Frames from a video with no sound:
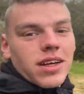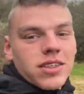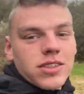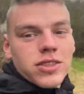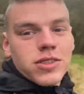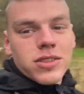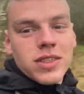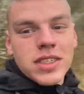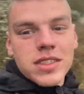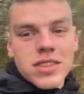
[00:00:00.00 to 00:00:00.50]
and
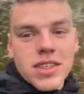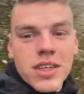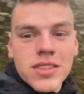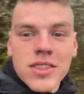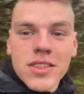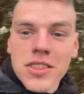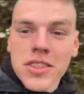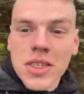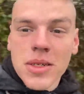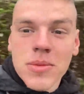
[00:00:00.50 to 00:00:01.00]
you need to go
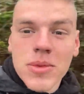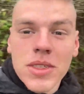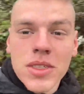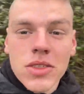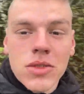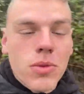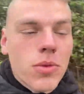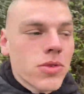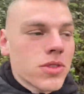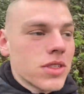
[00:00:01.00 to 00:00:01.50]
to the gym, you need
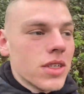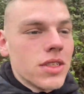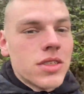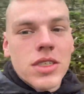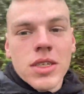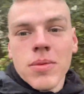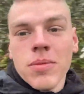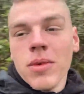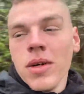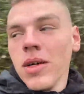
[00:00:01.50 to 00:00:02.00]
to walk to the
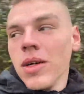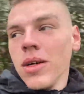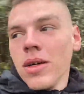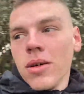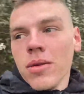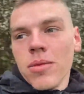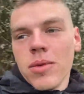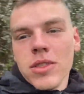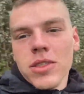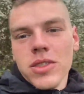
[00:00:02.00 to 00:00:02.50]
gym,
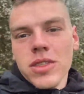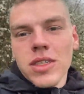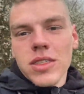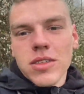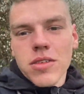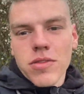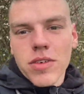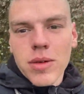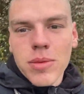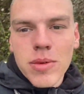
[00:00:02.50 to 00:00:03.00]
when you need
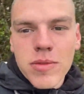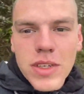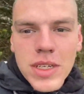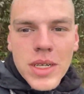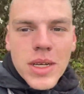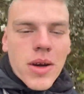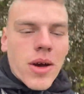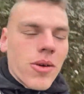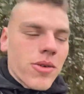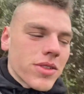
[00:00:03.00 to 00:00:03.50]
to film a
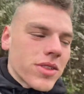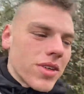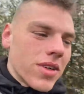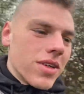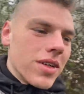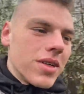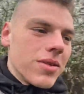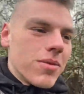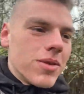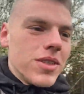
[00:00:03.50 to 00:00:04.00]
video
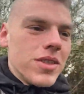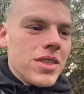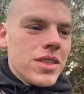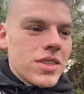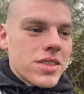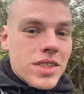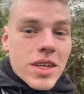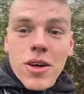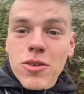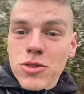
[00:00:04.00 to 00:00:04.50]
outside, when you need
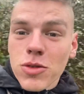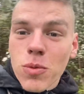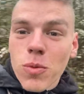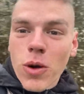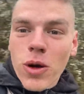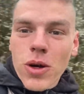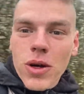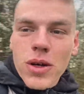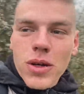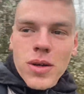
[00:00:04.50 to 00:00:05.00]
to go to
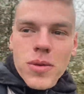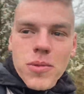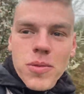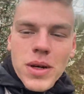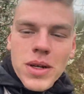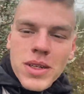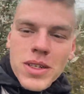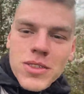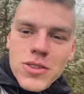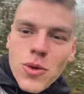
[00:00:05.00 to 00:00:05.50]
work,
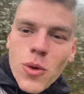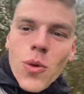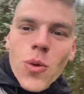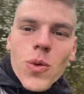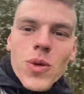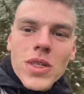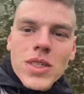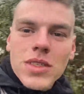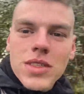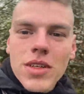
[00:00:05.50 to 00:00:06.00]
when there's
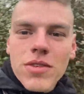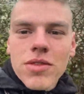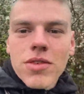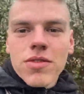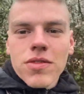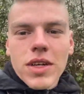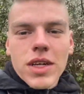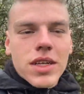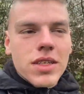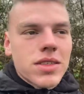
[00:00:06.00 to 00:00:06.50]
all these
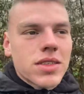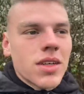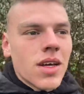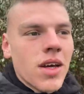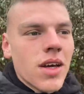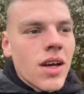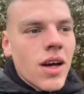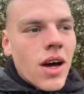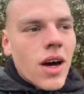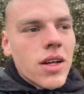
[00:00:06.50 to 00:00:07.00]
different things,
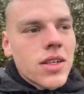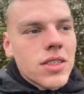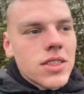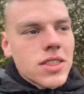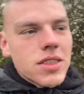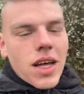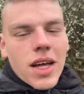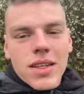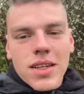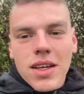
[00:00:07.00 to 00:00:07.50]

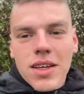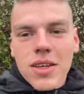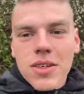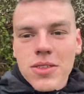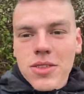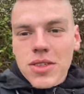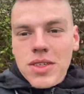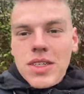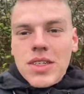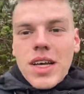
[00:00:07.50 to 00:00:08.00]
understand that
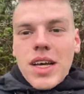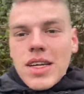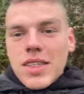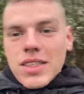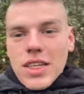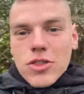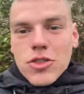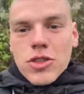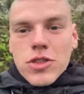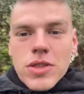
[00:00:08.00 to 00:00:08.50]
those are the days
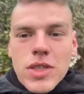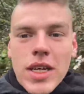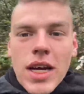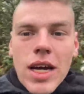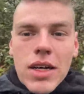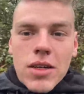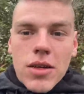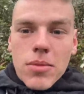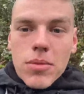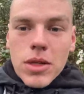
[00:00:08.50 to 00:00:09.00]
that truly
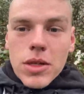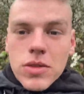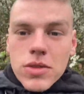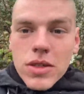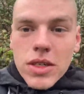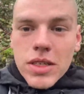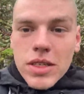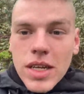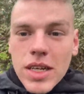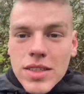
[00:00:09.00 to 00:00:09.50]
add up. Those are
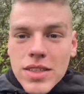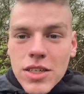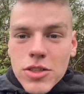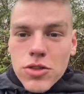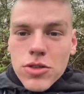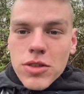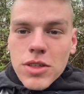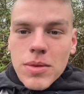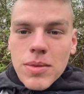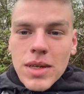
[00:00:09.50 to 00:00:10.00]
the days that
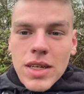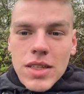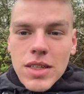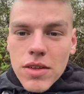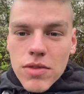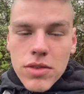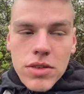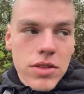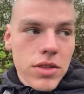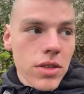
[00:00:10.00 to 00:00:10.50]
truly make a
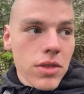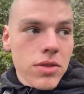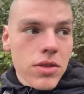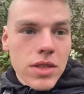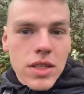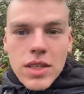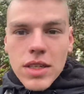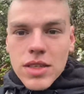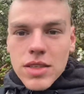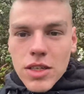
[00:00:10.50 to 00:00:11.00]
difference. Those are
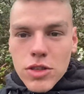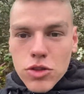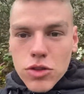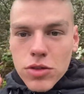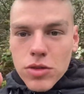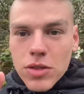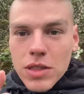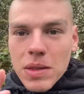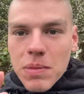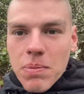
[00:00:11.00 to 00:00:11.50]
the days that
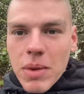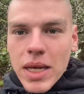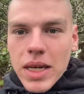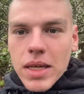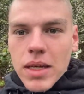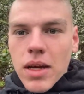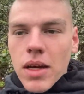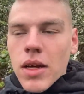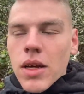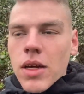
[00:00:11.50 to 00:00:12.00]
truly make
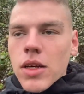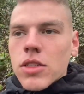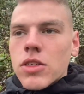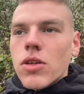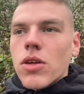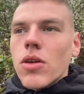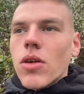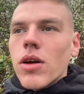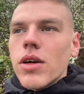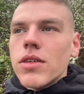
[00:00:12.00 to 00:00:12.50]

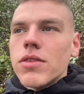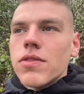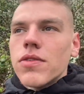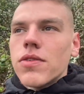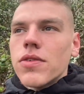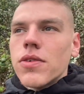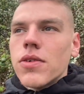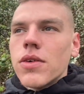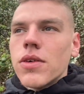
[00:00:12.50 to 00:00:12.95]
your life